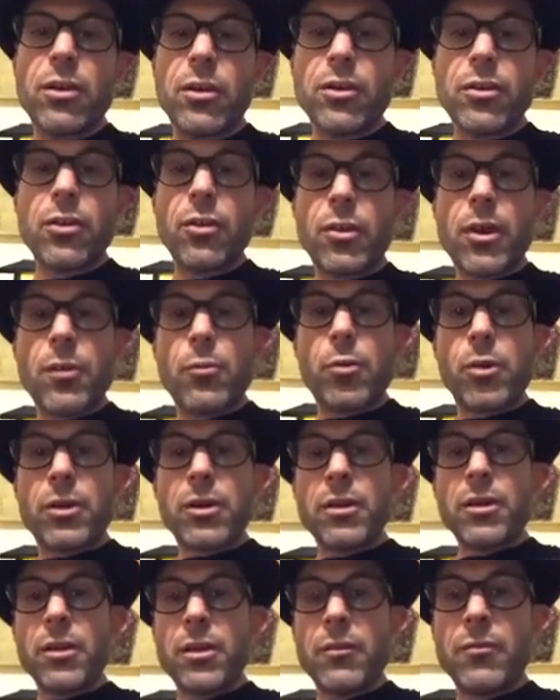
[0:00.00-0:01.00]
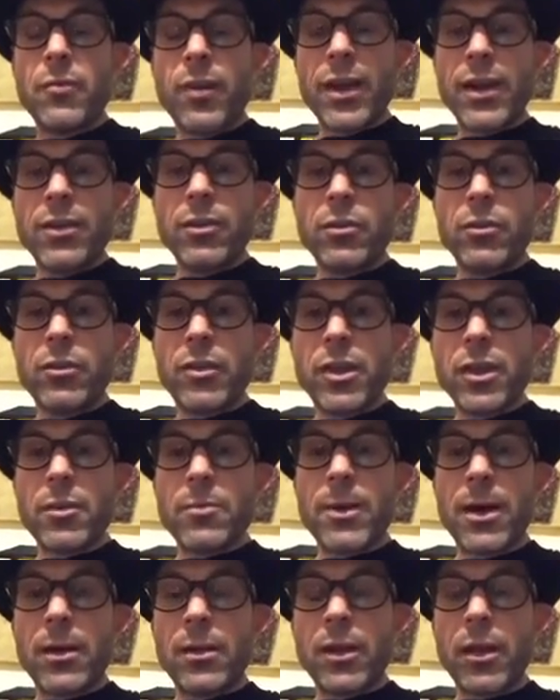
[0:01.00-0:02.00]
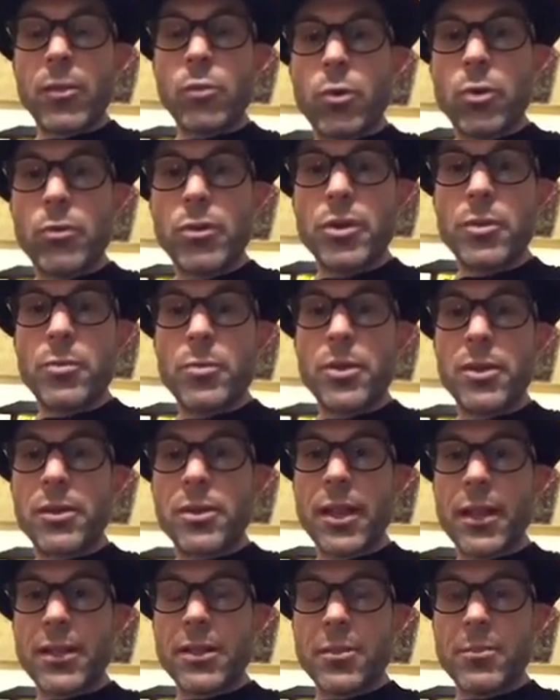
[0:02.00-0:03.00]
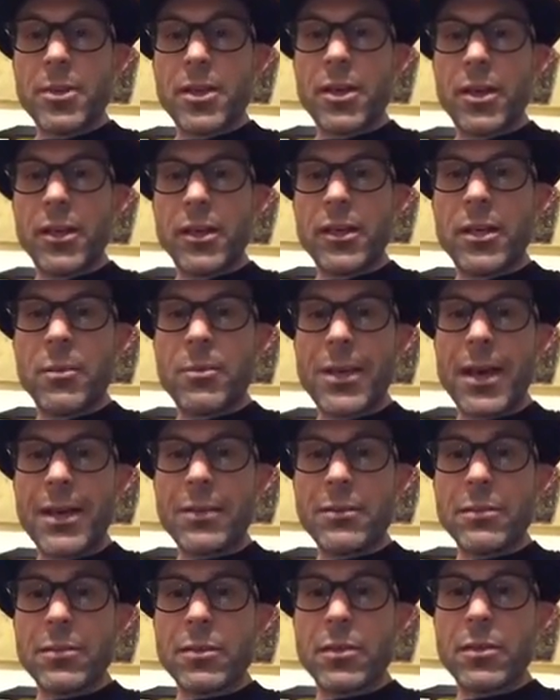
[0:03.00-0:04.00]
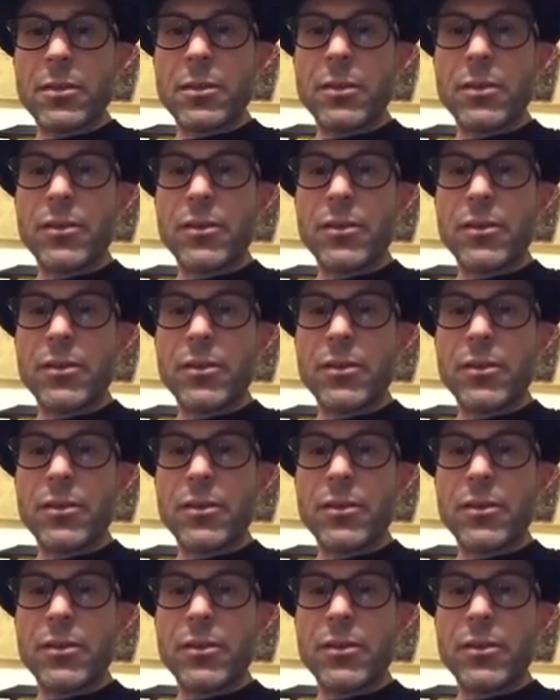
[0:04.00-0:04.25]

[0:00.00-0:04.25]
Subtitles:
I want to invite you to think about like, what would it be like to be a hugging ambassador?